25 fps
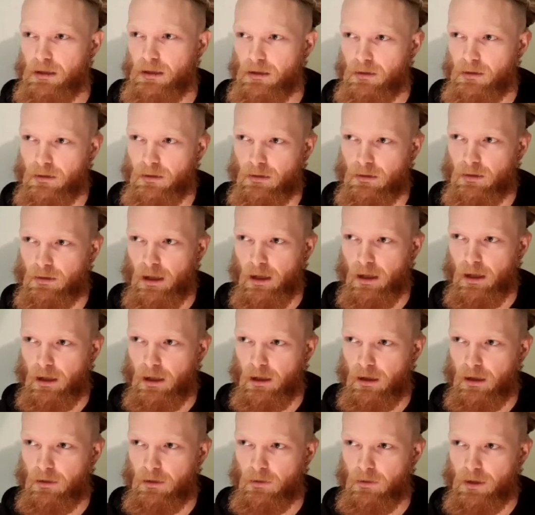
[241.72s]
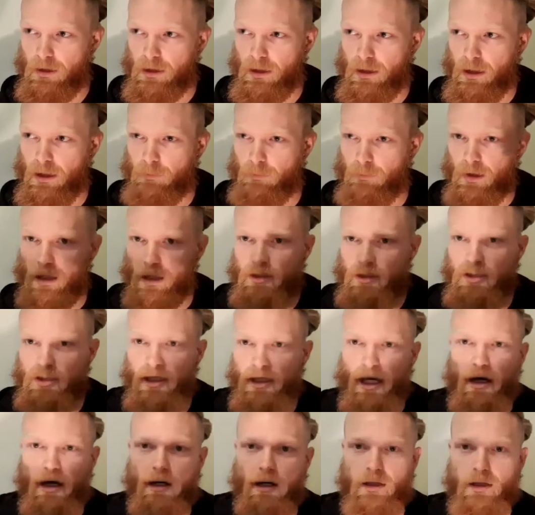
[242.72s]
looking at branching out
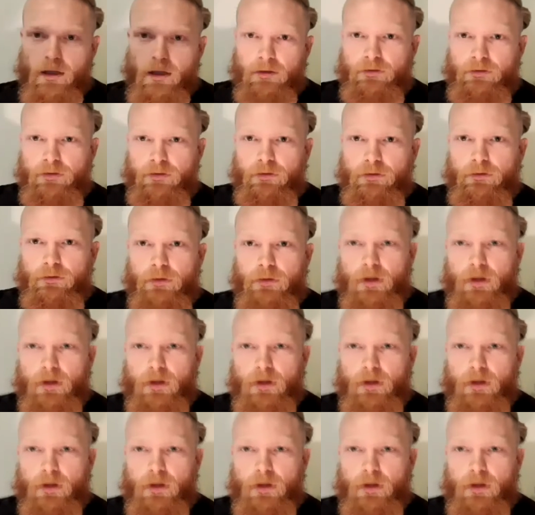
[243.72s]
into